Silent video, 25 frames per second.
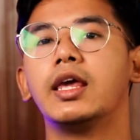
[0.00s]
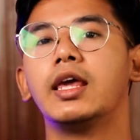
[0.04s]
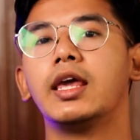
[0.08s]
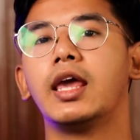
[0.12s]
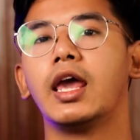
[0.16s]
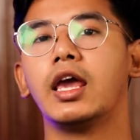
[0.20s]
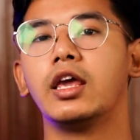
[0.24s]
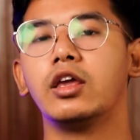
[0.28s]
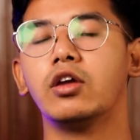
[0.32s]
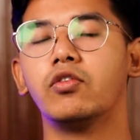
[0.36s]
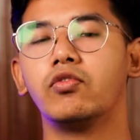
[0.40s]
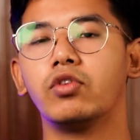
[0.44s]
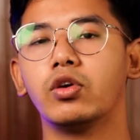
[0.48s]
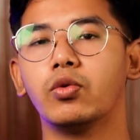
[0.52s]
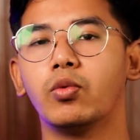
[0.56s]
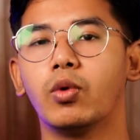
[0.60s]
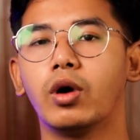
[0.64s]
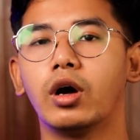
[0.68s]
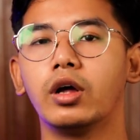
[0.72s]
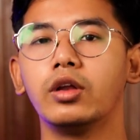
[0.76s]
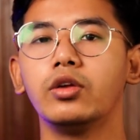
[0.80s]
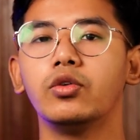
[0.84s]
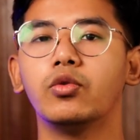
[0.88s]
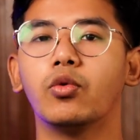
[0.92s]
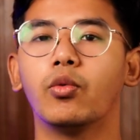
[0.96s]
Hey
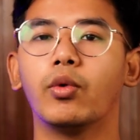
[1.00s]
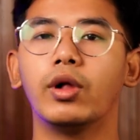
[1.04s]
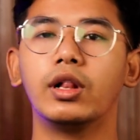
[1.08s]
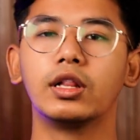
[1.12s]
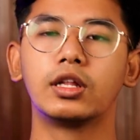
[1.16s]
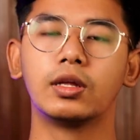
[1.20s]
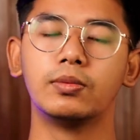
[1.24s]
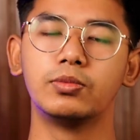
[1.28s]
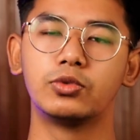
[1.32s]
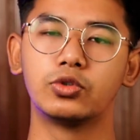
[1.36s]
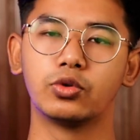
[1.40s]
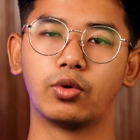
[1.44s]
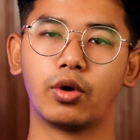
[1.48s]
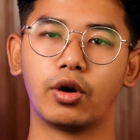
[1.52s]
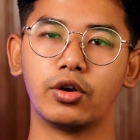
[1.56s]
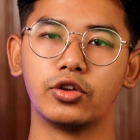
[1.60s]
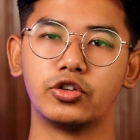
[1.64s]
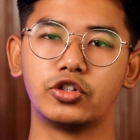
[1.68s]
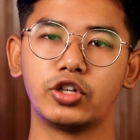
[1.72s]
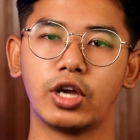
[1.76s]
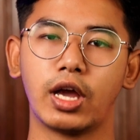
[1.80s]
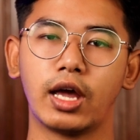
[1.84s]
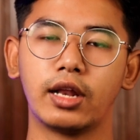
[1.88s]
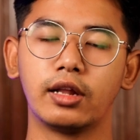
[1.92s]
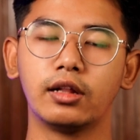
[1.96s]
everyone, welcome to our
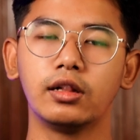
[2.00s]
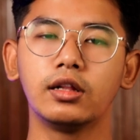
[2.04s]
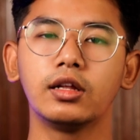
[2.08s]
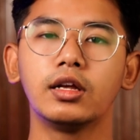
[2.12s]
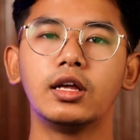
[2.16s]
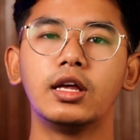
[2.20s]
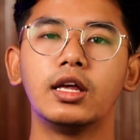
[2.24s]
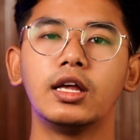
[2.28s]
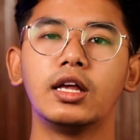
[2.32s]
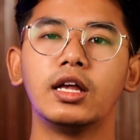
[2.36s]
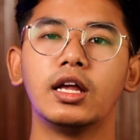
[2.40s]
channel.